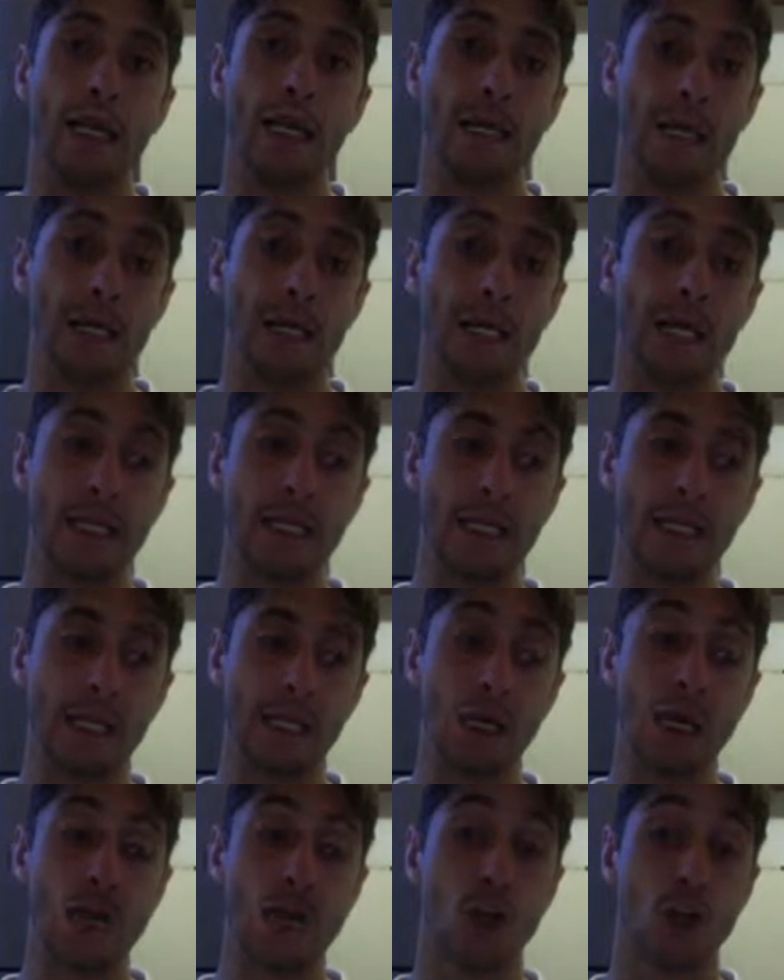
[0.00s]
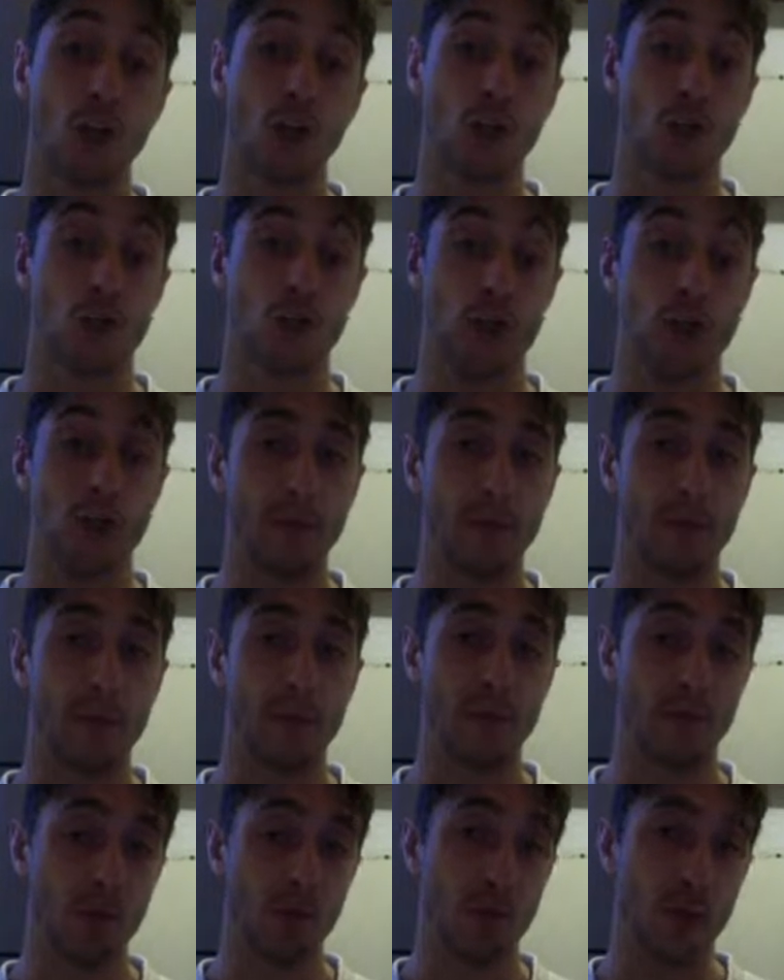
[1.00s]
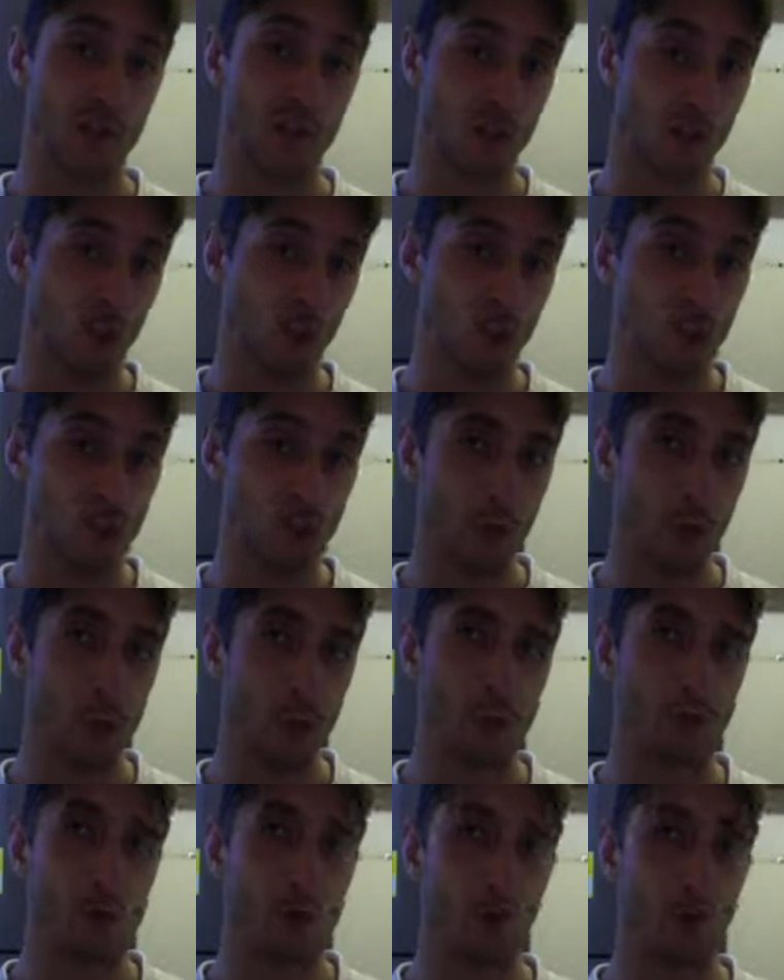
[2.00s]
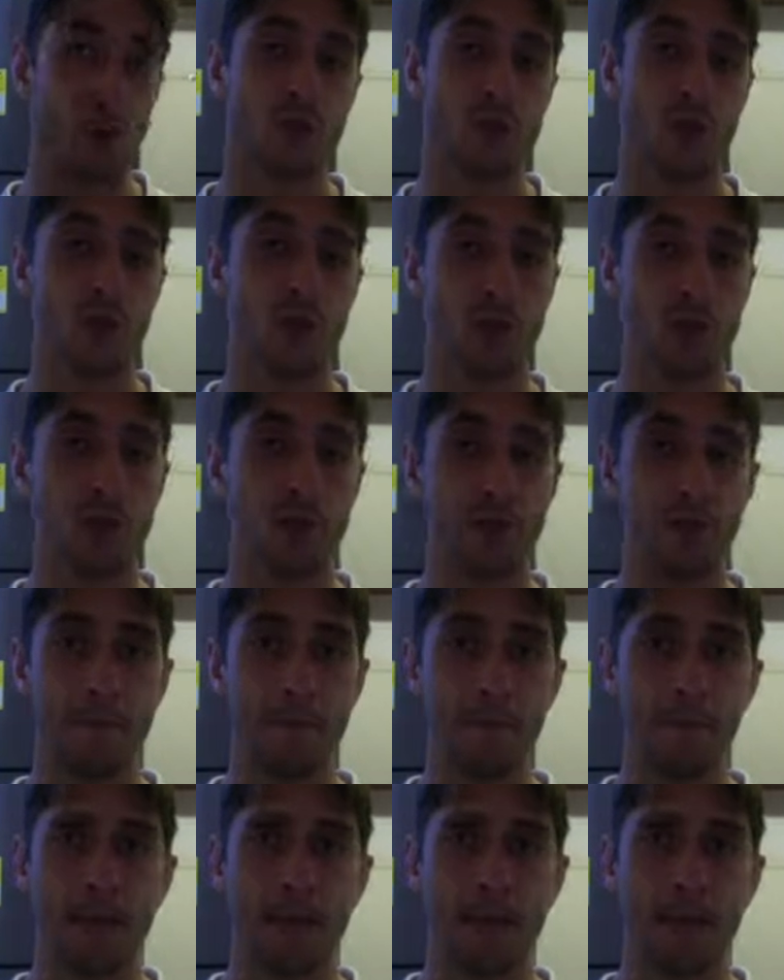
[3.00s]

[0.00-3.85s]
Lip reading: in conjunction with Optimized Press 2, which we also use quite a bit.